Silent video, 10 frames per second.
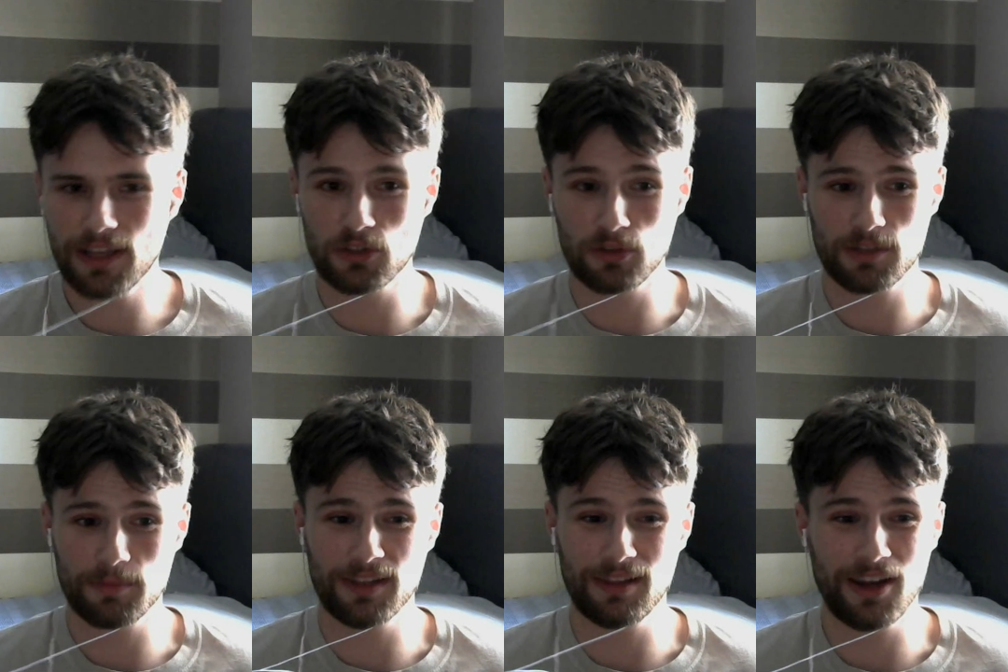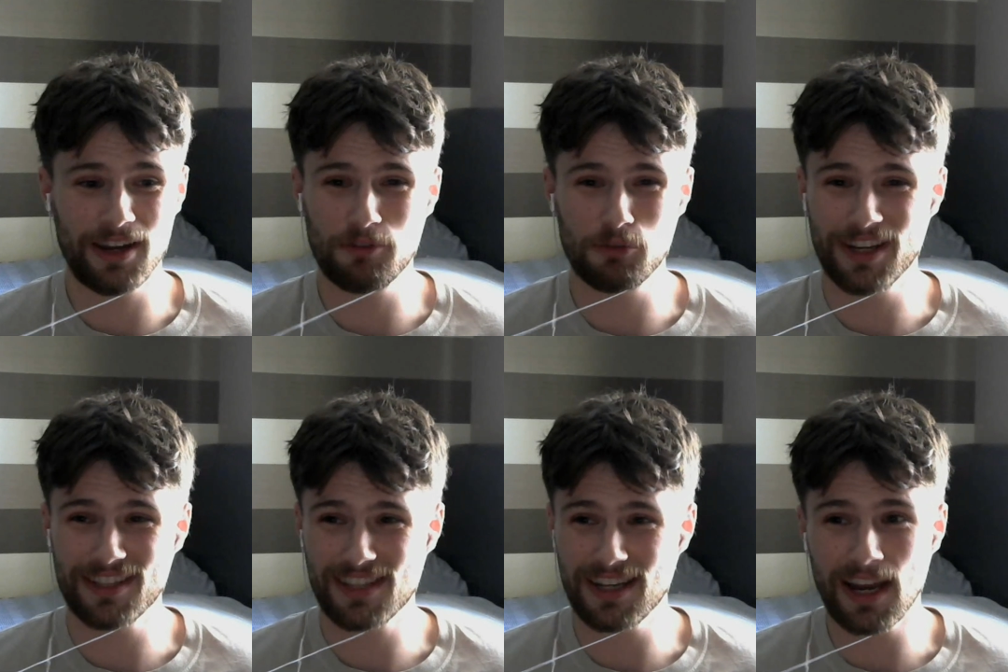It's not something that I'd ever really
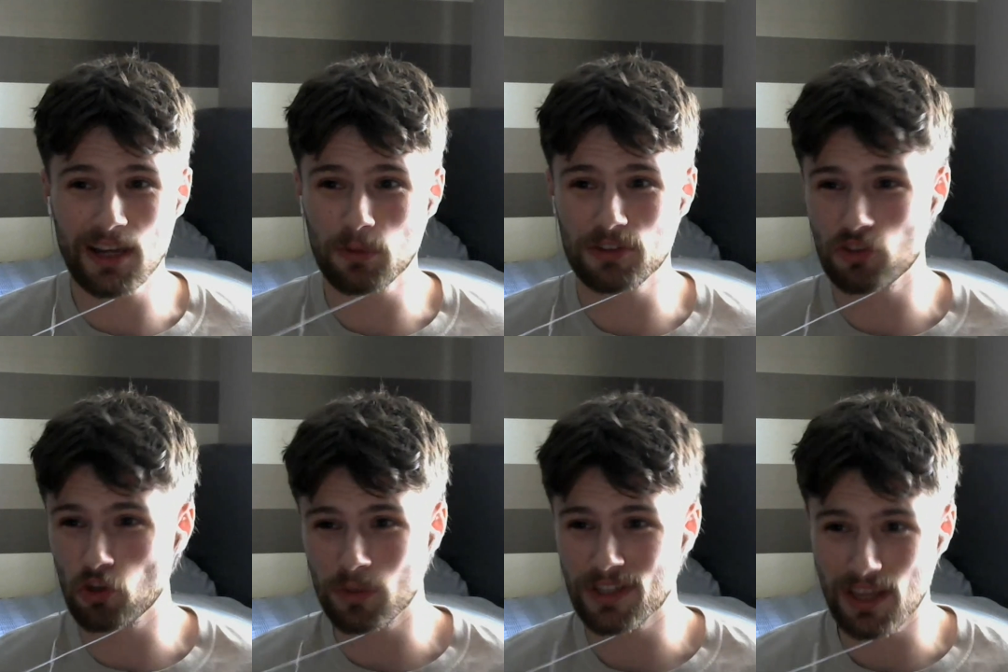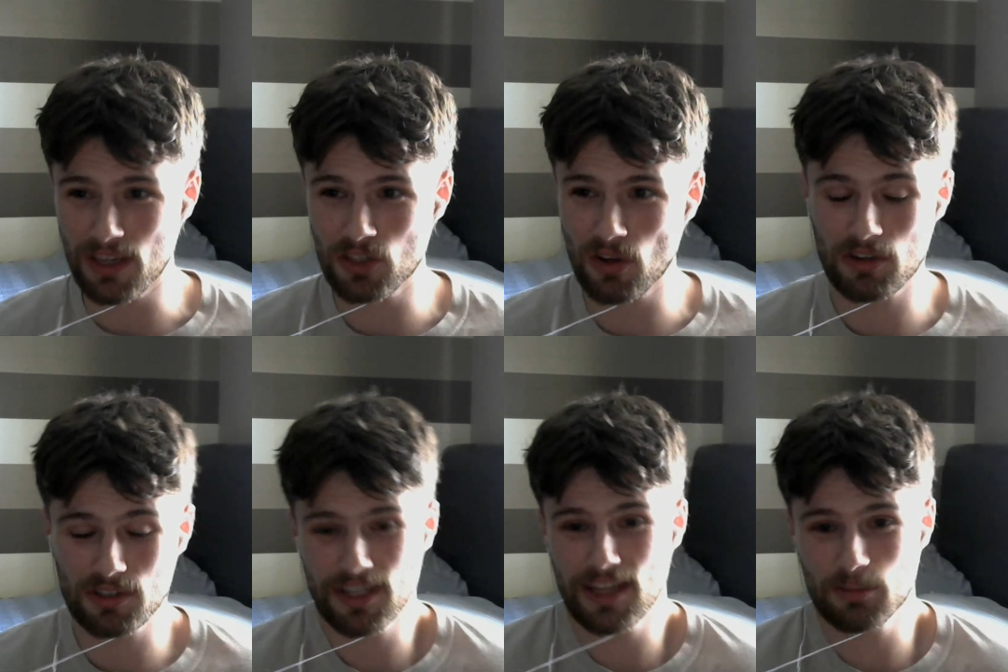seen anyone do in Keyshot,
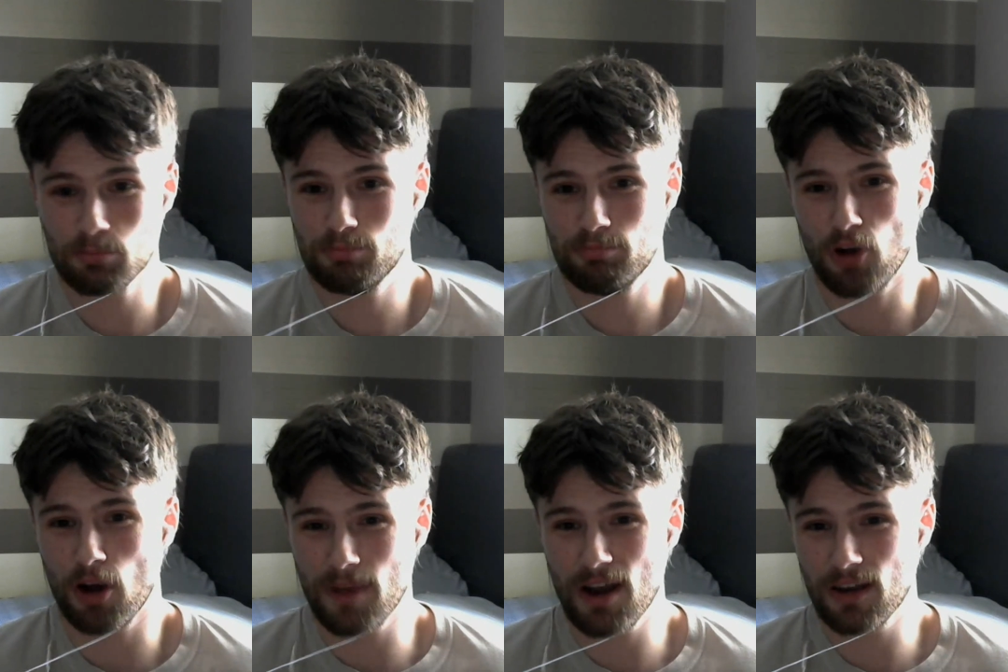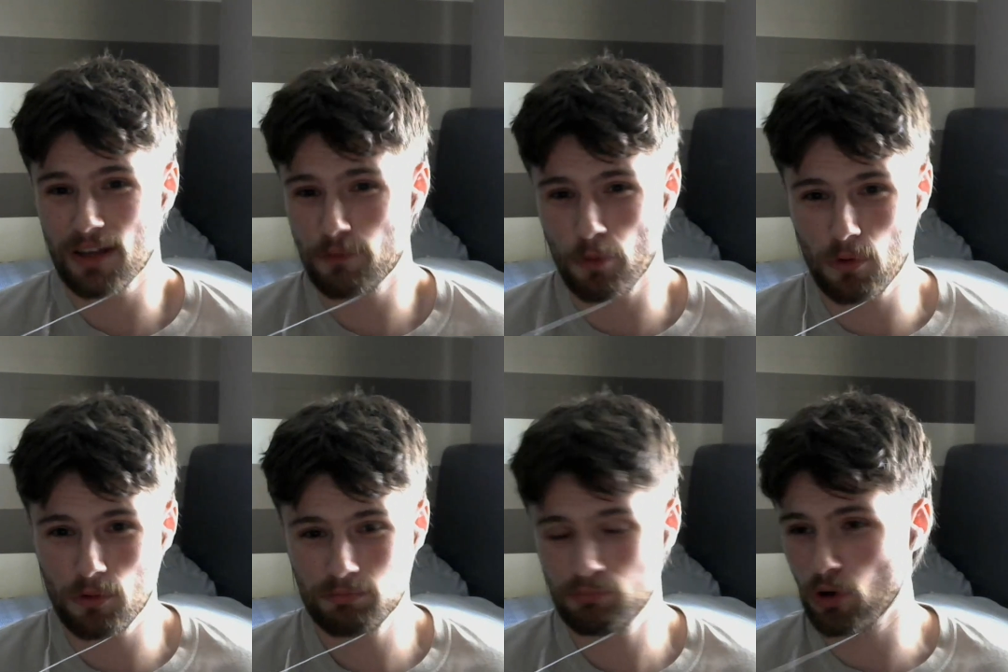because it is primarily for
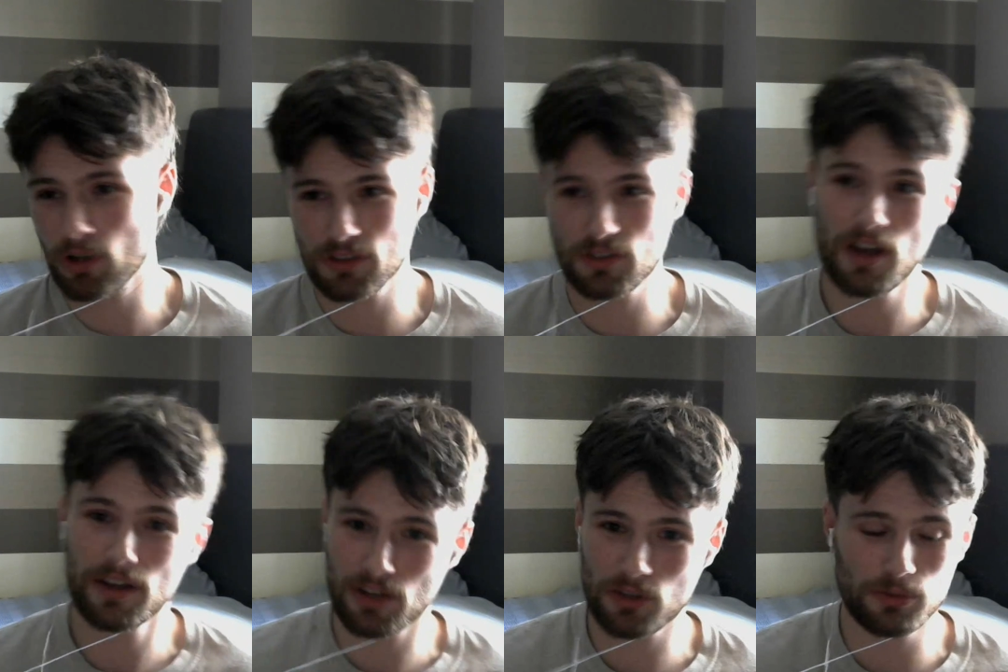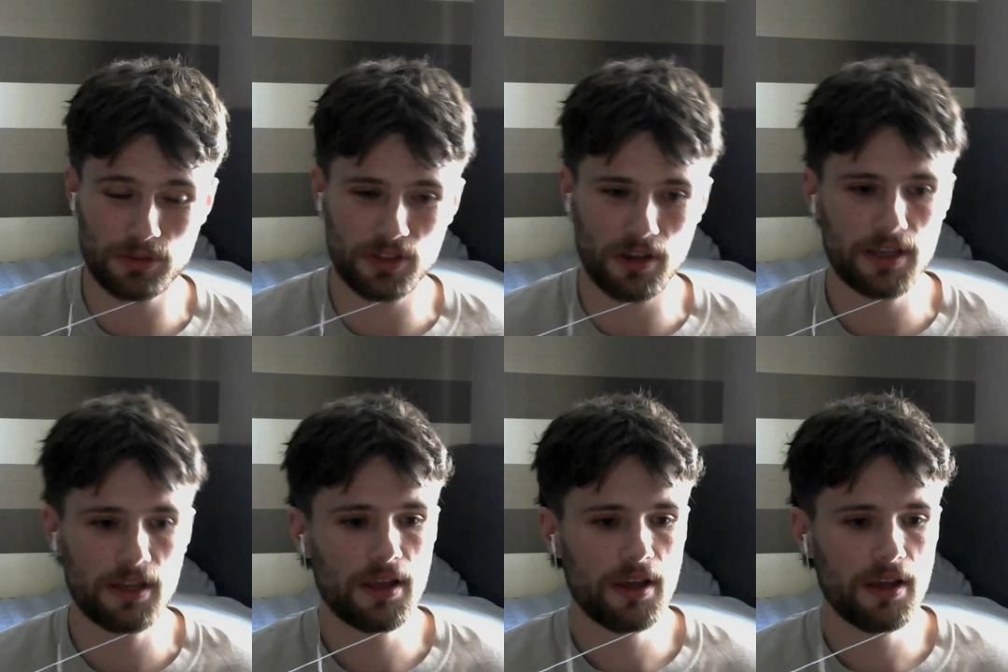product design, industrial design.